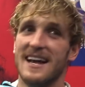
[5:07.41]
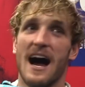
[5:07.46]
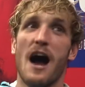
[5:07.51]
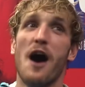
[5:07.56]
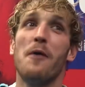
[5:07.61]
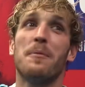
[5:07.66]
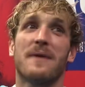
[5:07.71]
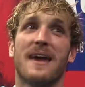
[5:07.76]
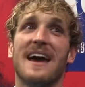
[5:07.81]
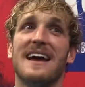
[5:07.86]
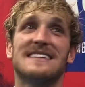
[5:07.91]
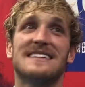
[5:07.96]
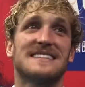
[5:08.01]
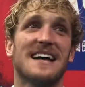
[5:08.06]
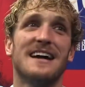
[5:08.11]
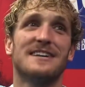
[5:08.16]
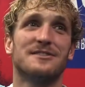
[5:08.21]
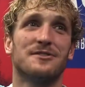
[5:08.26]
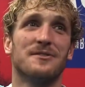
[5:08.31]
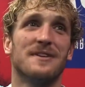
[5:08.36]
I hope
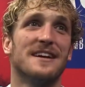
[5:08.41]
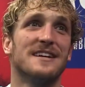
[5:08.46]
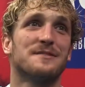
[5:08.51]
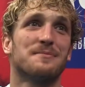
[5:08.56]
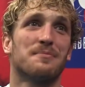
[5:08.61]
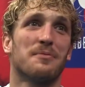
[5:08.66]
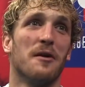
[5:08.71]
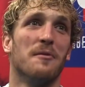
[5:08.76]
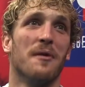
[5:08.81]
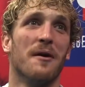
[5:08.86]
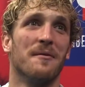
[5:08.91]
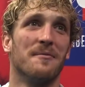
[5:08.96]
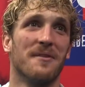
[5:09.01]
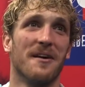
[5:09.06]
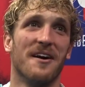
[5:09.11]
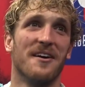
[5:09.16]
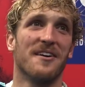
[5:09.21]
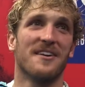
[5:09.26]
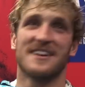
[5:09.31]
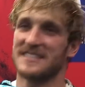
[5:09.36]
KSI is doing his promo,
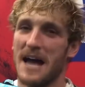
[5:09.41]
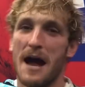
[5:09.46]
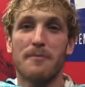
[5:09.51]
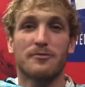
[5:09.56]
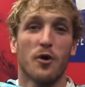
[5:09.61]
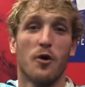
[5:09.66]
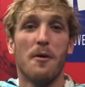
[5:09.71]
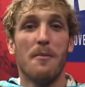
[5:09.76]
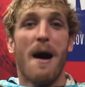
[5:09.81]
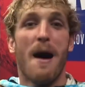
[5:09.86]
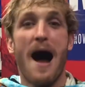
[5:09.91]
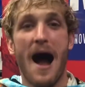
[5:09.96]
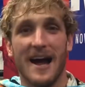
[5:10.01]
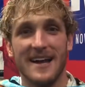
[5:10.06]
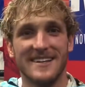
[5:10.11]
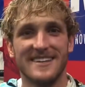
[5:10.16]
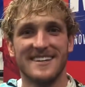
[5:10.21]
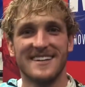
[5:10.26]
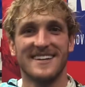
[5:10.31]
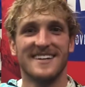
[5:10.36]
bro, because I'm doing
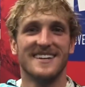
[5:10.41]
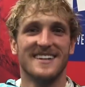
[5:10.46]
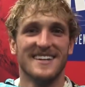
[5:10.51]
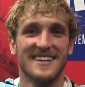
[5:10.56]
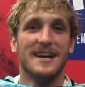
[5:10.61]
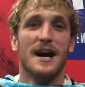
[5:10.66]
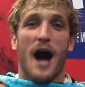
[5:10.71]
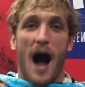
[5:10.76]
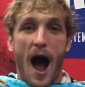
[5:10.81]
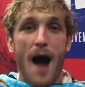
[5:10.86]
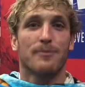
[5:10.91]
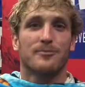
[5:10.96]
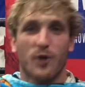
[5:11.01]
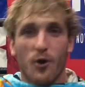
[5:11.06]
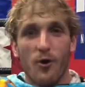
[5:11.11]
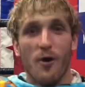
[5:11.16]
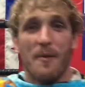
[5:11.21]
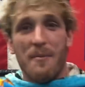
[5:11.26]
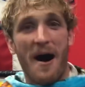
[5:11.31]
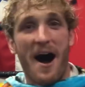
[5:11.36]
mine. I'm doing